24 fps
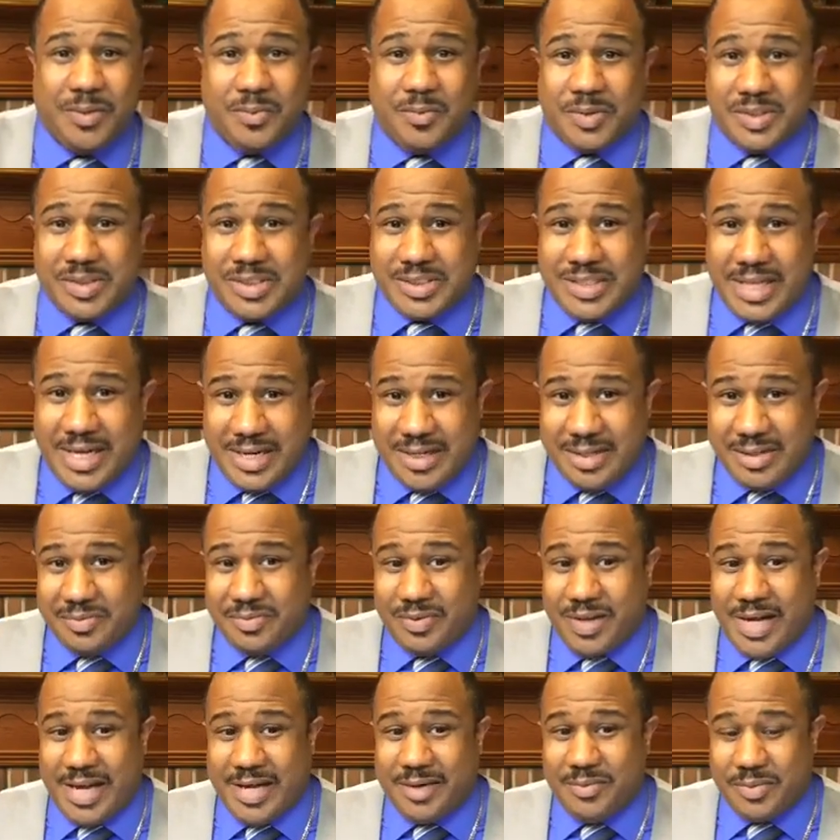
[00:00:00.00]
we're
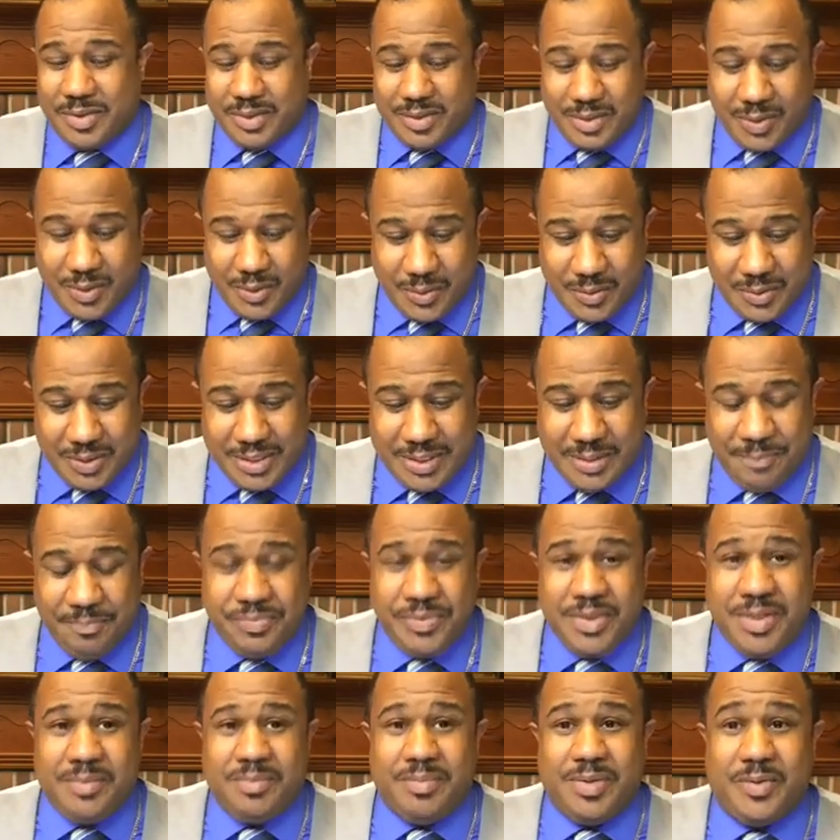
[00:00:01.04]
sanctified, we're holy,
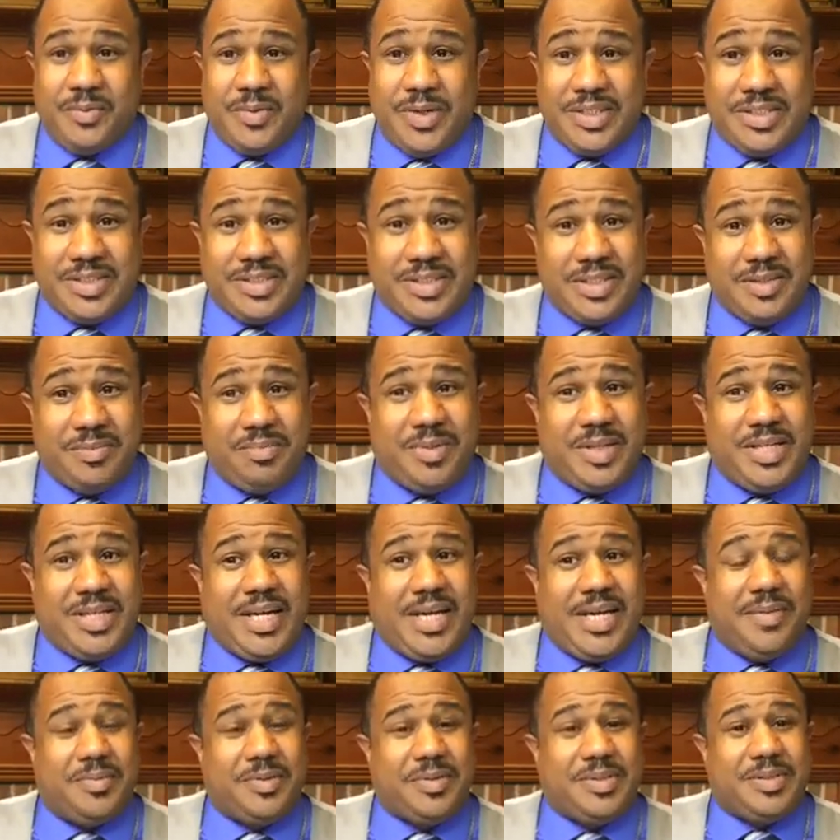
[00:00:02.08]
but we should be
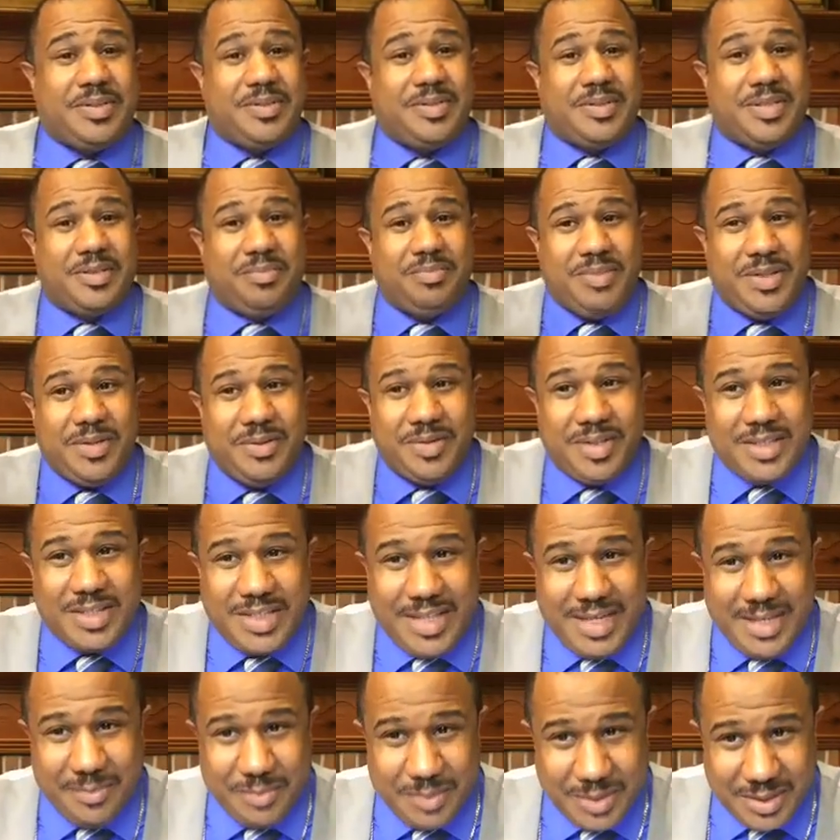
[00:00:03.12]
able to
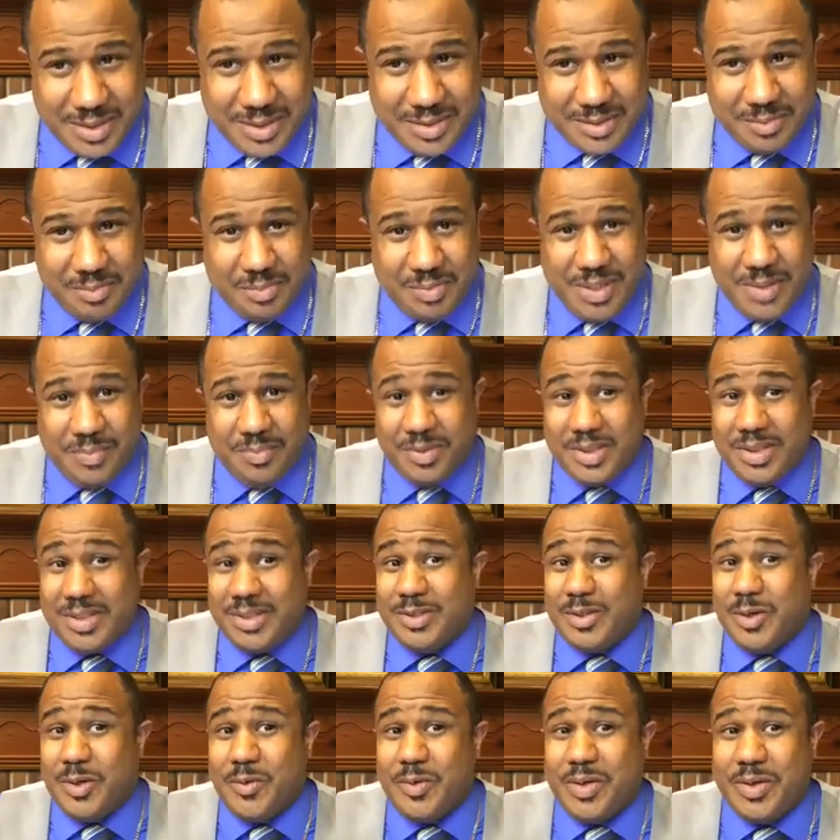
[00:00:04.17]
communicate with other people
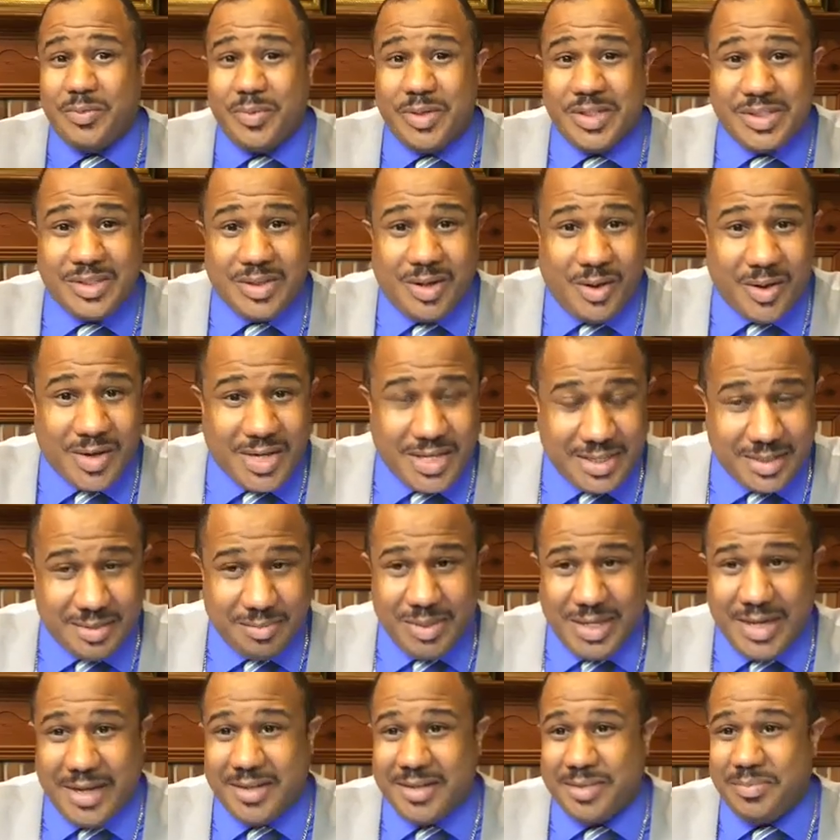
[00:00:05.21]
and know what we're talking
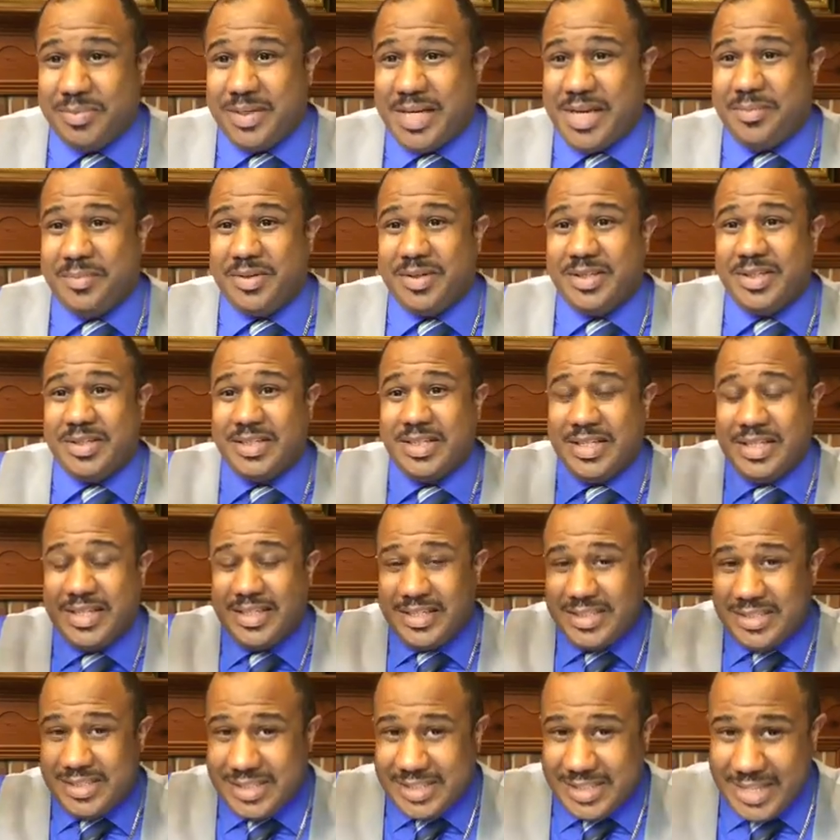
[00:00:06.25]
about and be able to
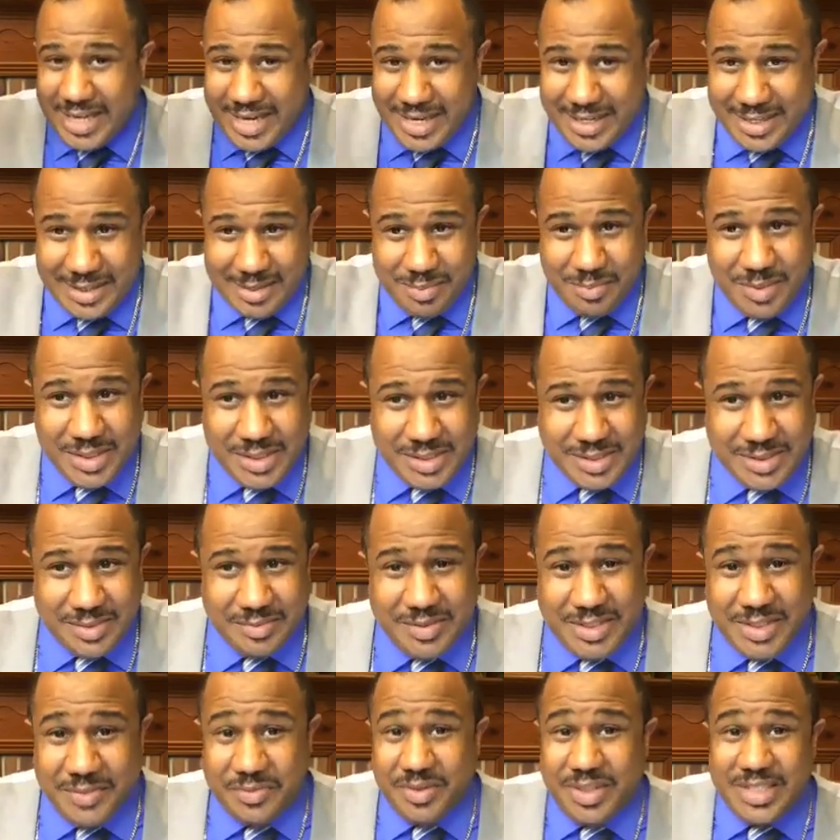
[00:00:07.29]
stand in the midst
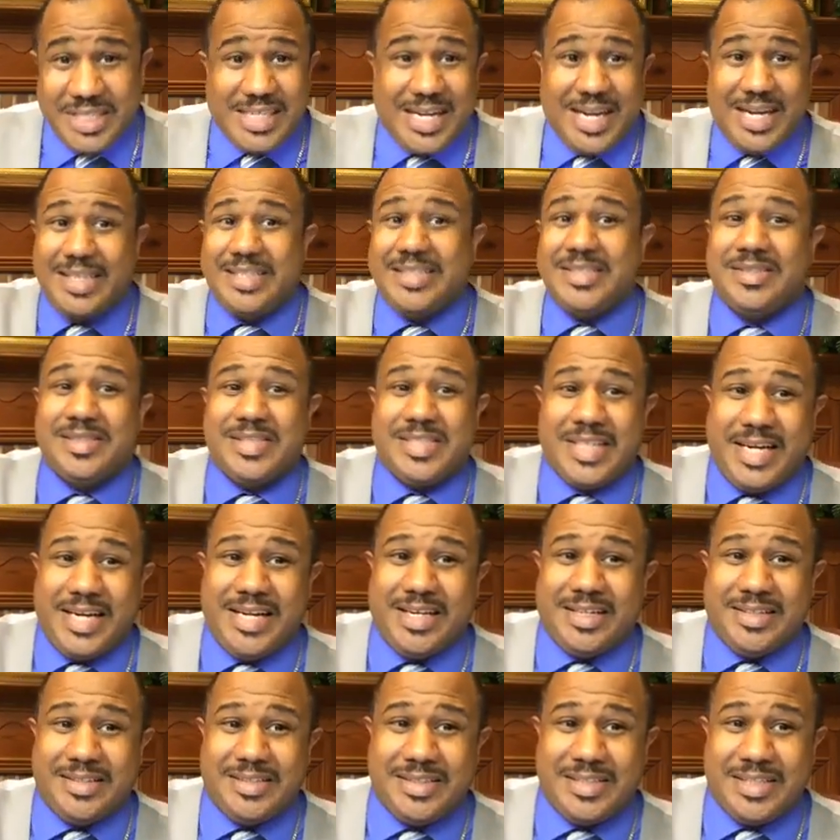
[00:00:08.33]
of different kinds of
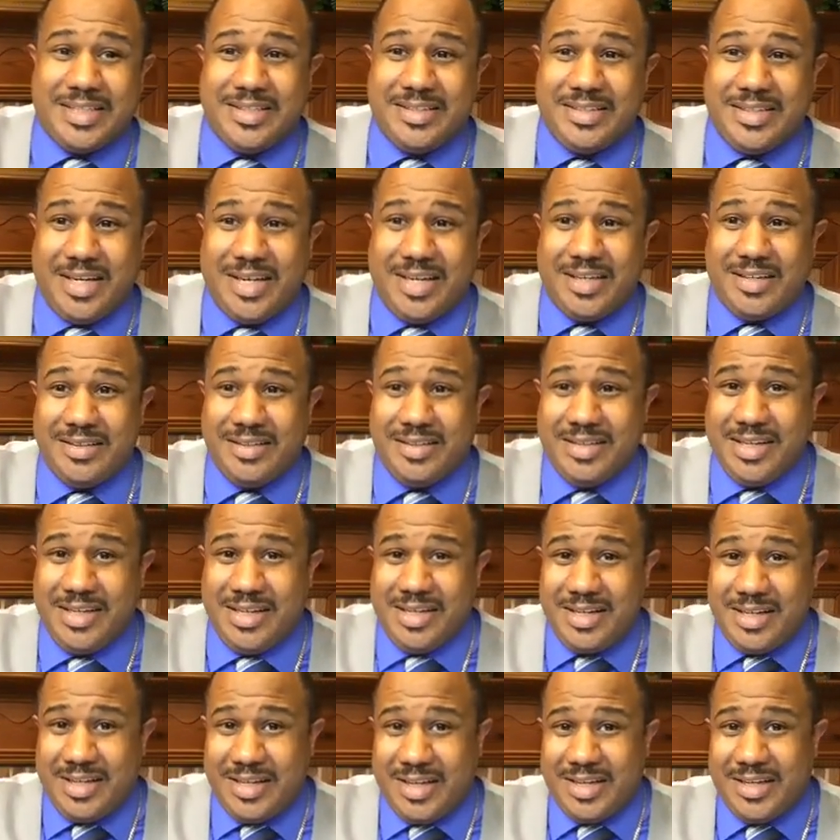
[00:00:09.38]
settings and, and,
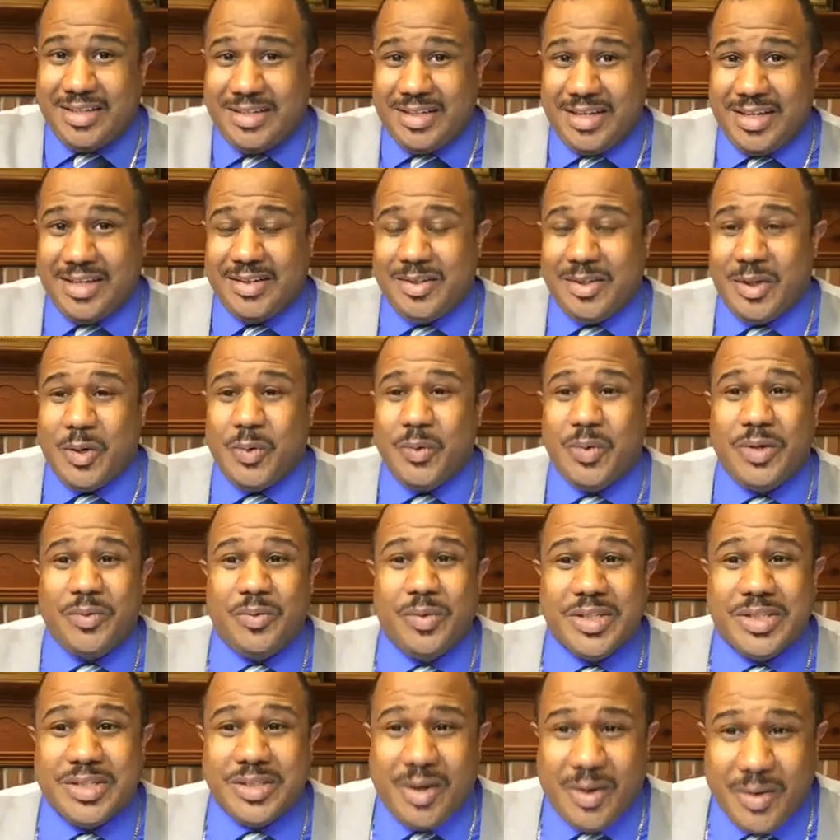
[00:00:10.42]
and, and know what
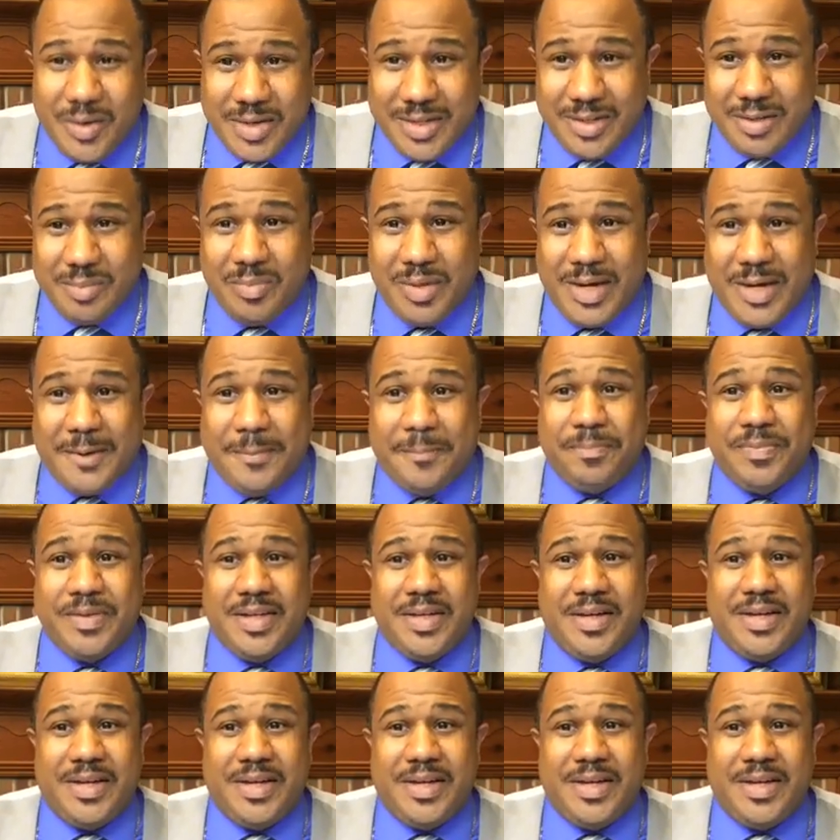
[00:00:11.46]
we're talking about.